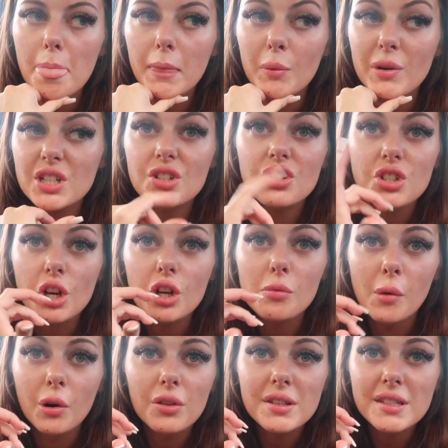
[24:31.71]
which is 2
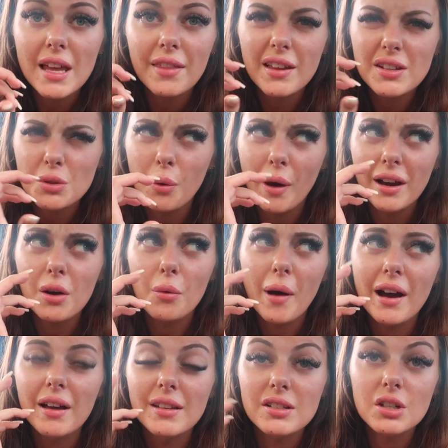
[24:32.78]
months. Like, that's quite a
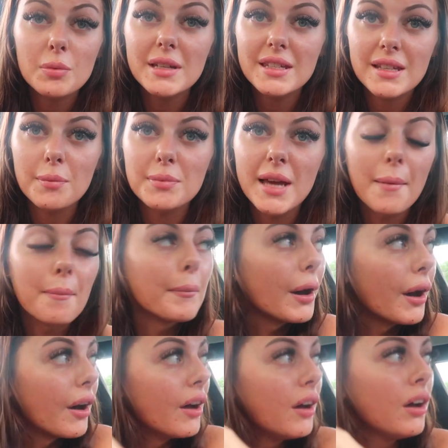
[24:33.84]
while. It's gonna be
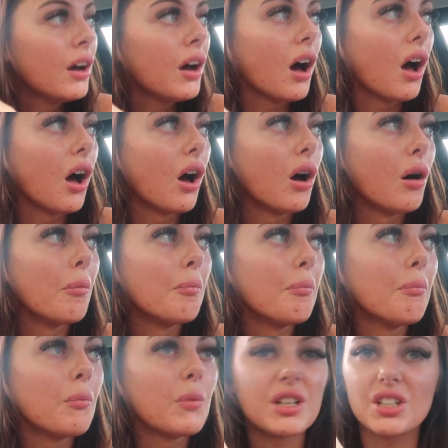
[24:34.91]
September,
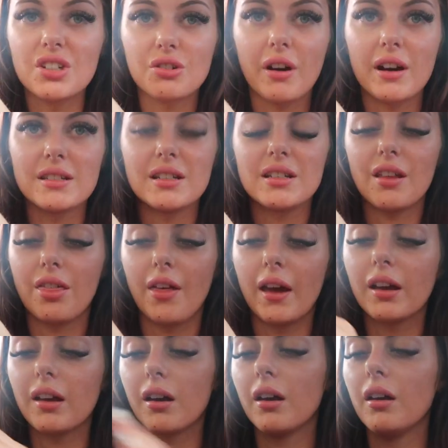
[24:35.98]
which is crazy to
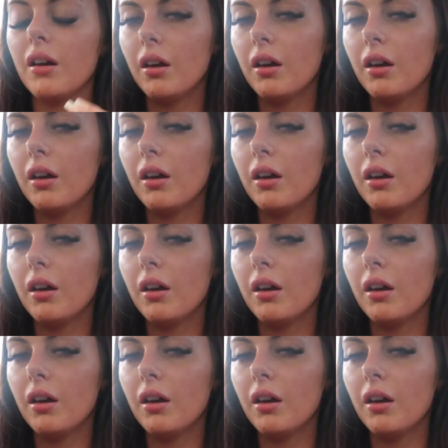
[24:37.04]
think.